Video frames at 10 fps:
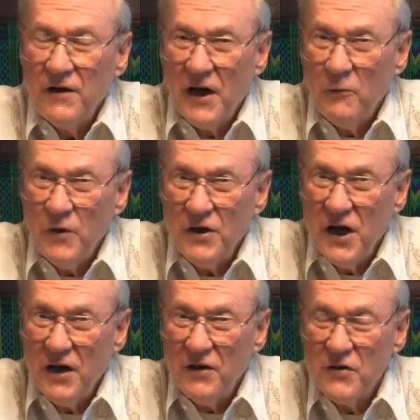Can we
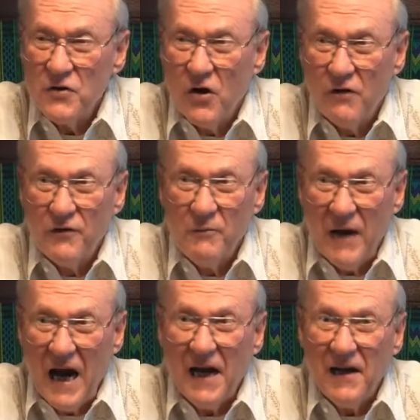take this coffin
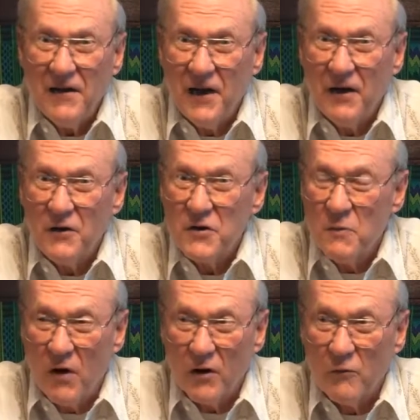back and get a
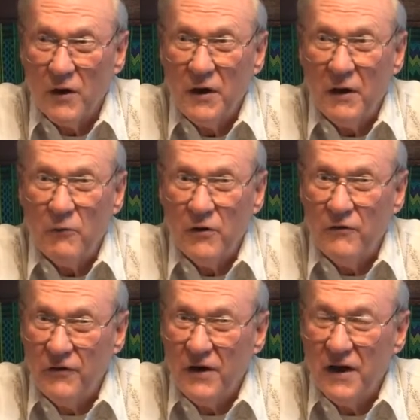smaller one that would
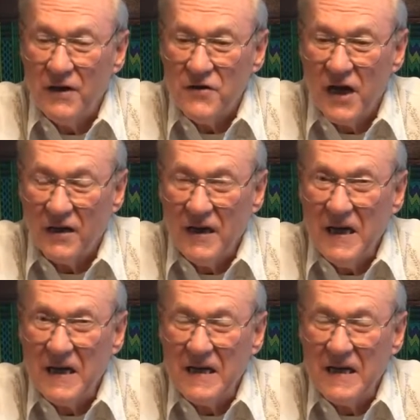fit exactly?